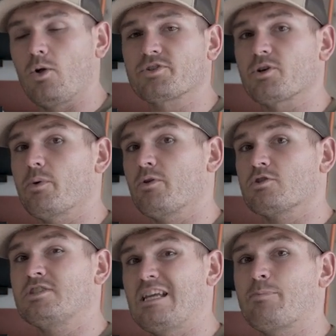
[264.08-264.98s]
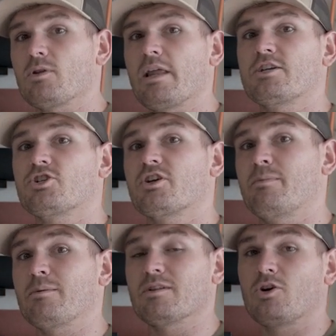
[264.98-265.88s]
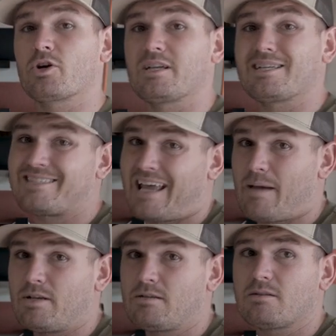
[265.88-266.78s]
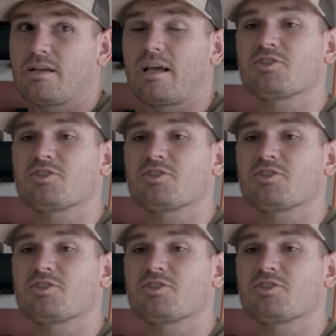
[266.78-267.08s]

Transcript: also in those deeper lakes, you're going to be able to hook into salmon.